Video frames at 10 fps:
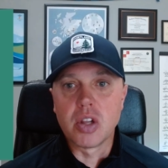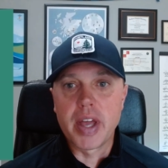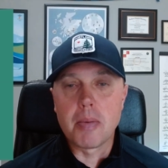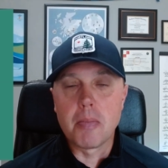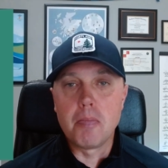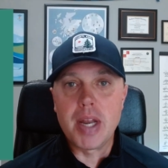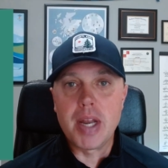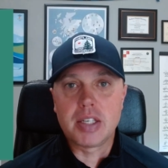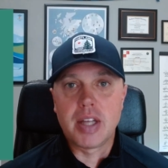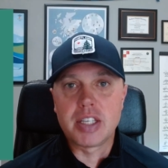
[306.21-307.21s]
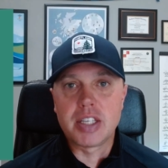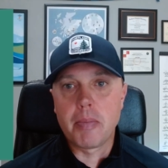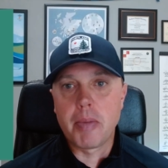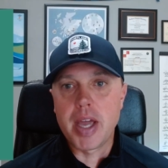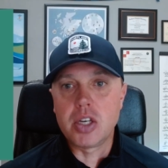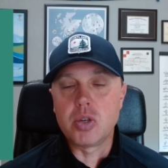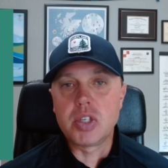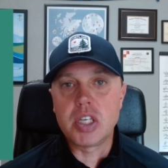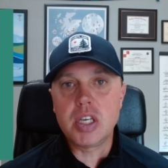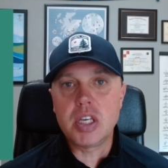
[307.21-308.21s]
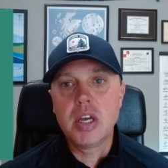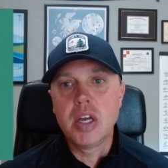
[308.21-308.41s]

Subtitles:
like Minut. That's Minut.